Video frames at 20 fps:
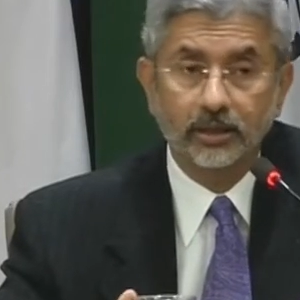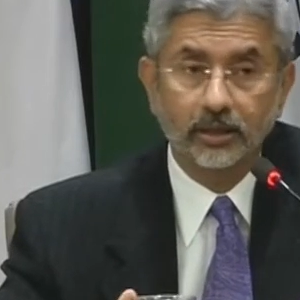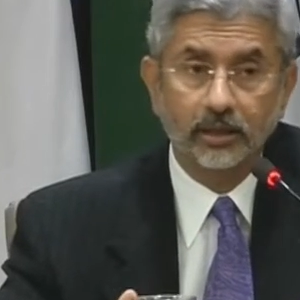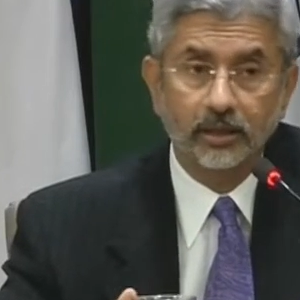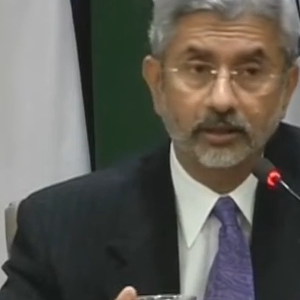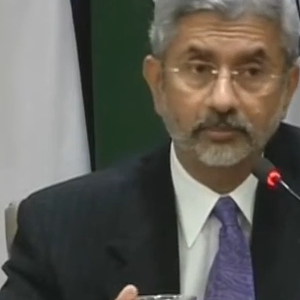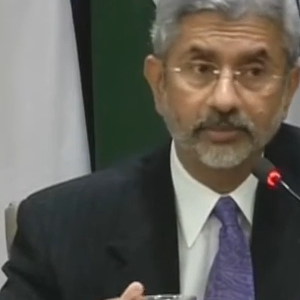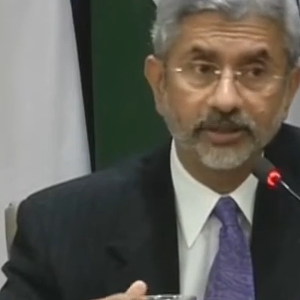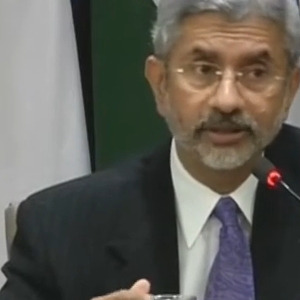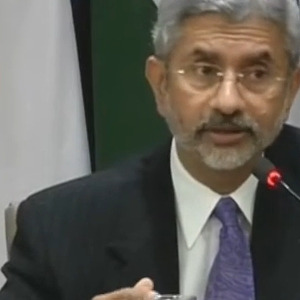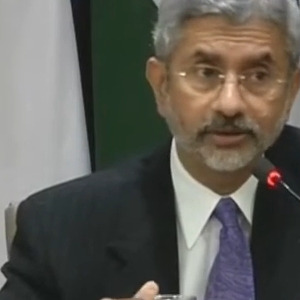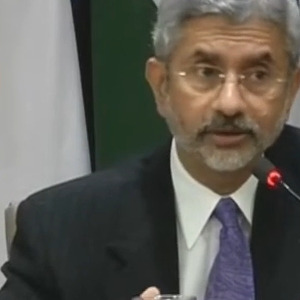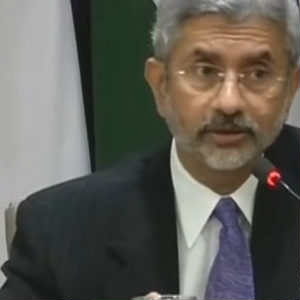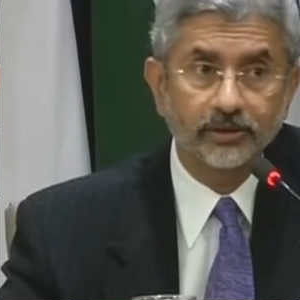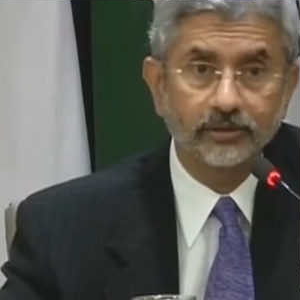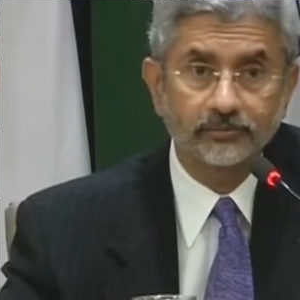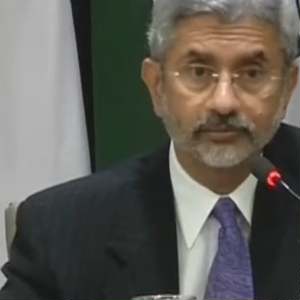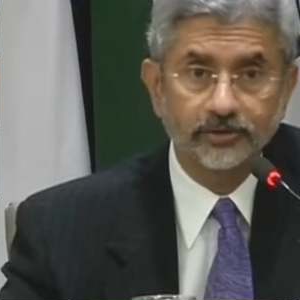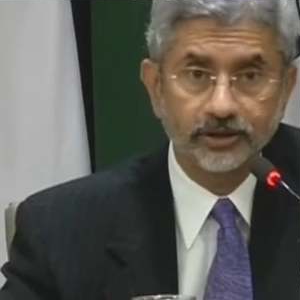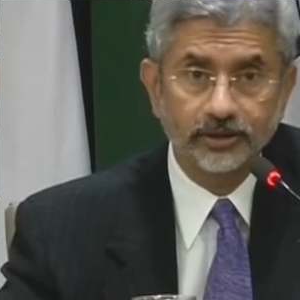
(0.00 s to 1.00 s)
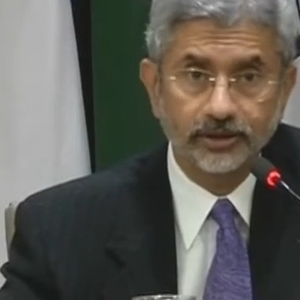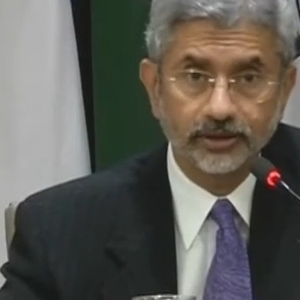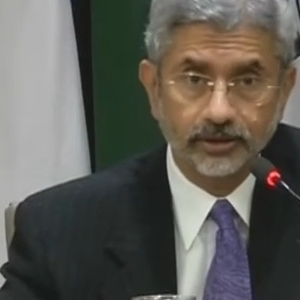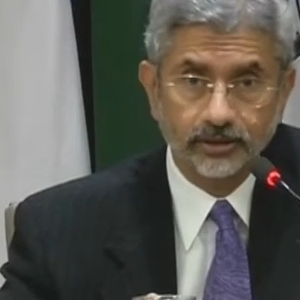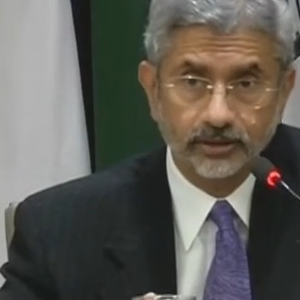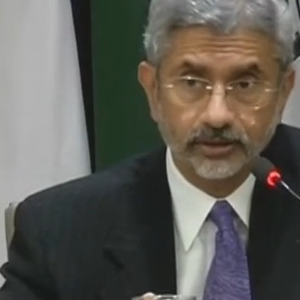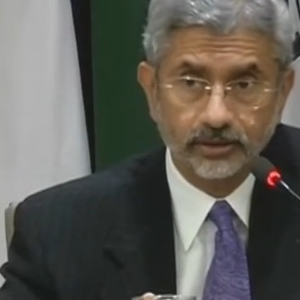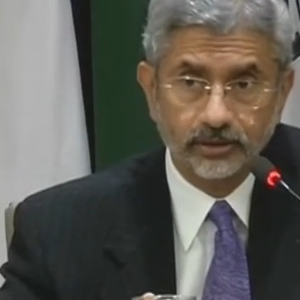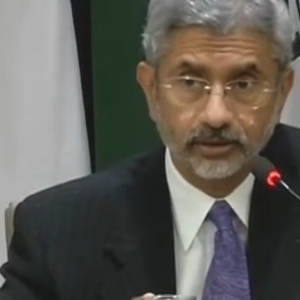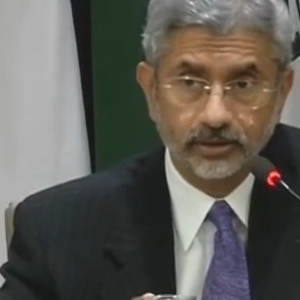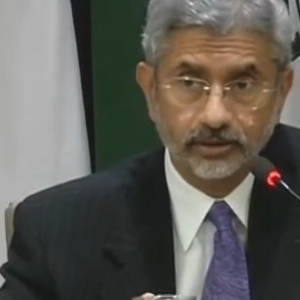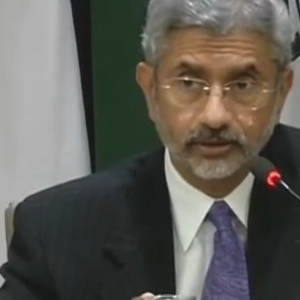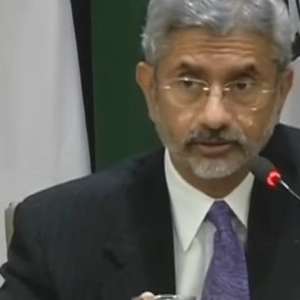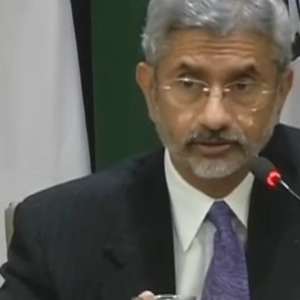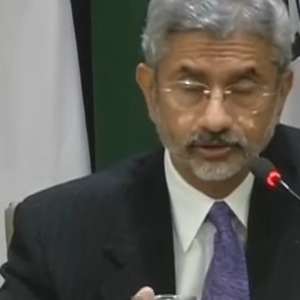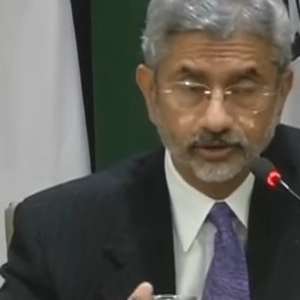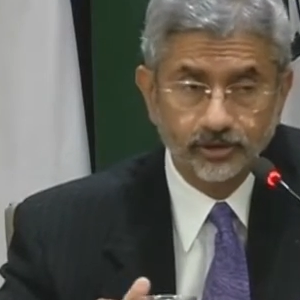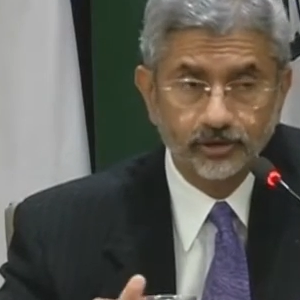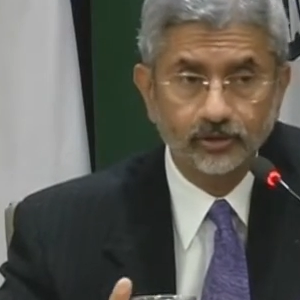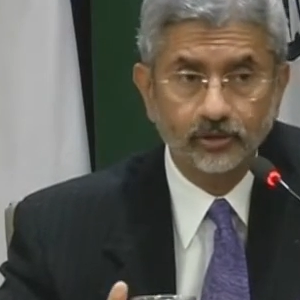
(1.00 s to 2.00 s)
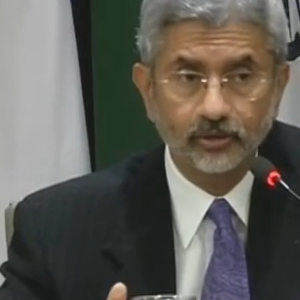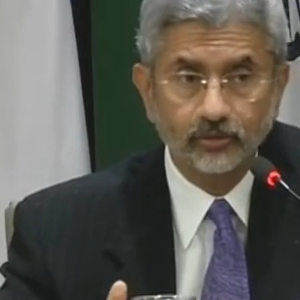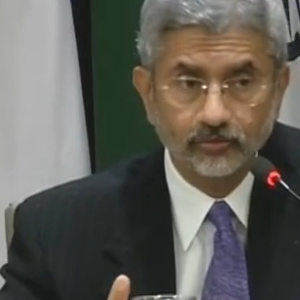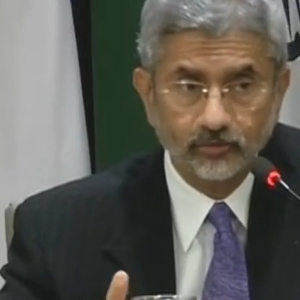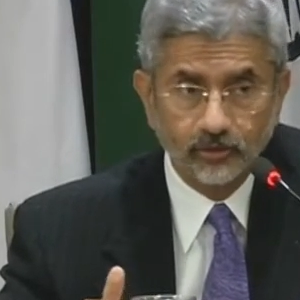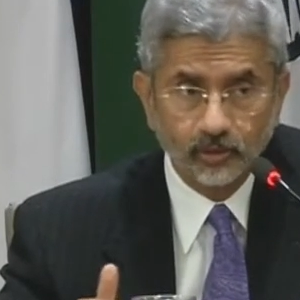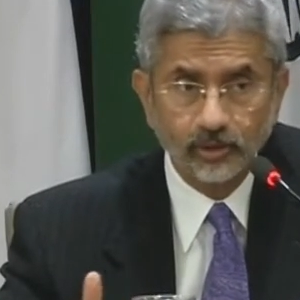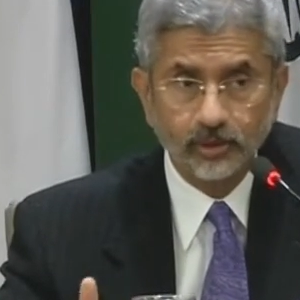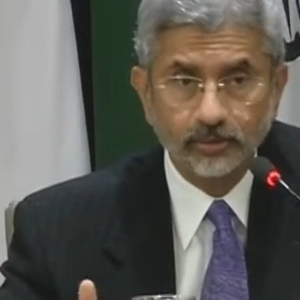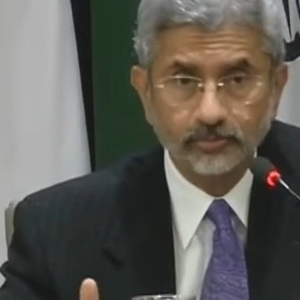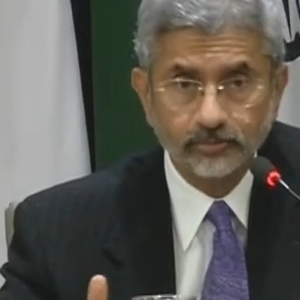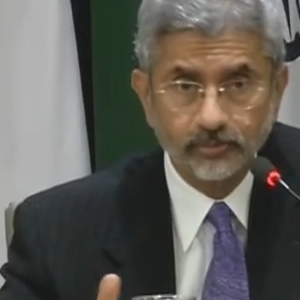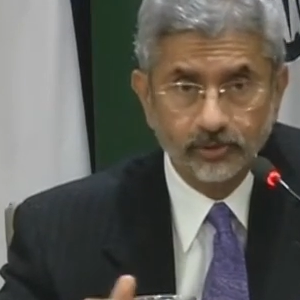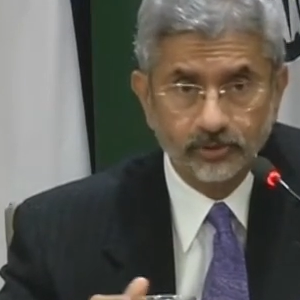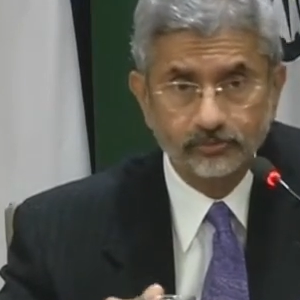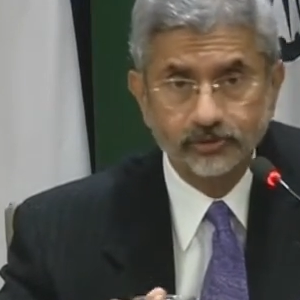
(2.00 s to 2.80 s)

a meeting of the uh, C E O forum,